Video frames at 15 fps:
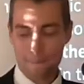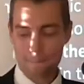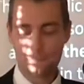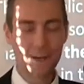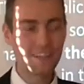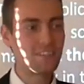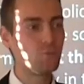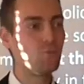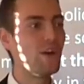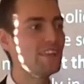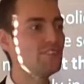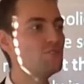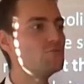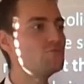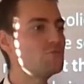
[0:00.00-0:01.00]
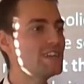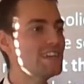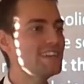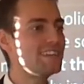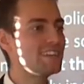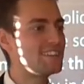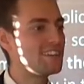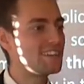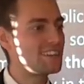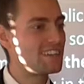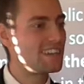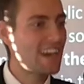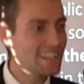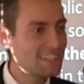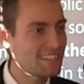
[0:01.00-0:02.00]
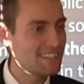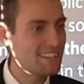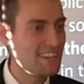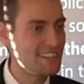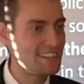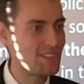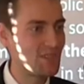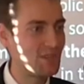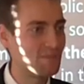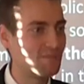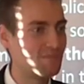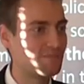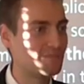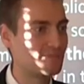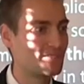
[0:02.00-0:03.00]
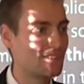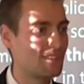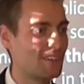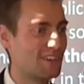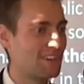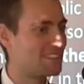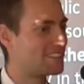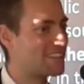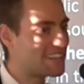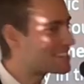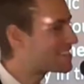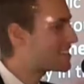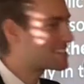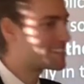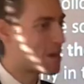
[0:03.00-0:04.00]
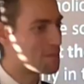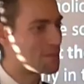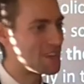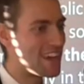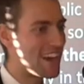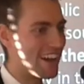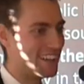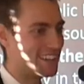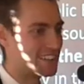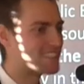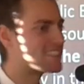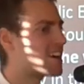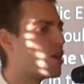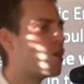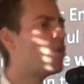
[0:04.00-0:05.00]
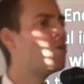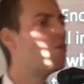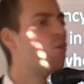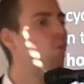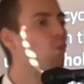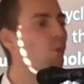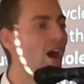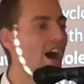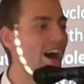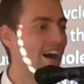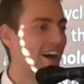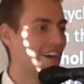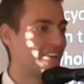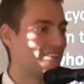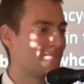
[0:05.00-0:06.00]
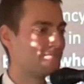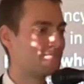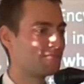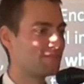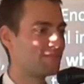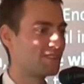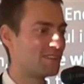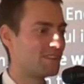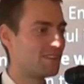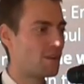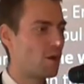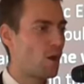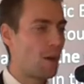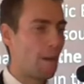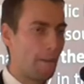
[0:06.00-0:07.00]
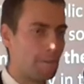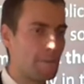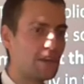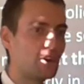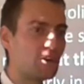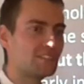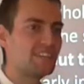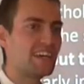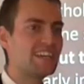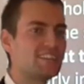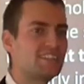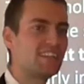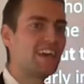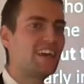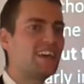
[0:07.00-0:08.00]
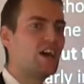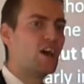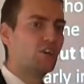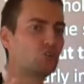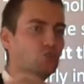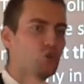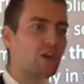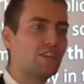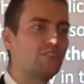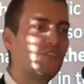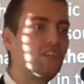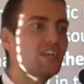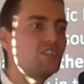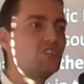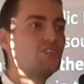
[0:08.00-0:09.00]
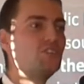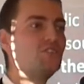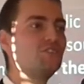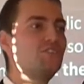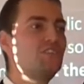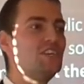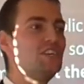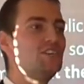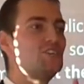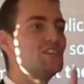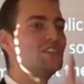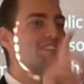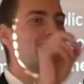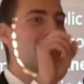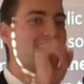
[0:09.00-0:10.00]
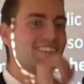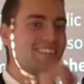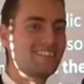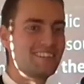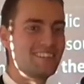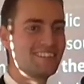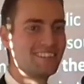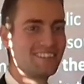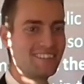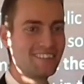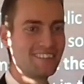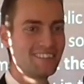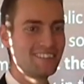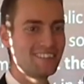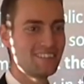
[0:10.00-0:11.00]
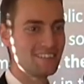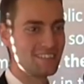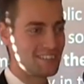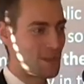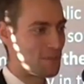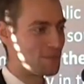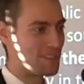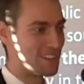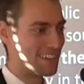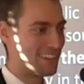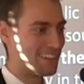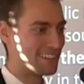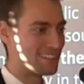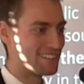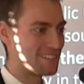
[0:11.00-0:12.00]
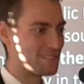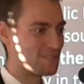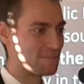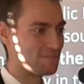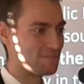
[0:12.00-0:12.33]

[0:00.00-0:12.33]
But when you read the Catechism, they say something else. Why? Because they say tradition teaches us something else.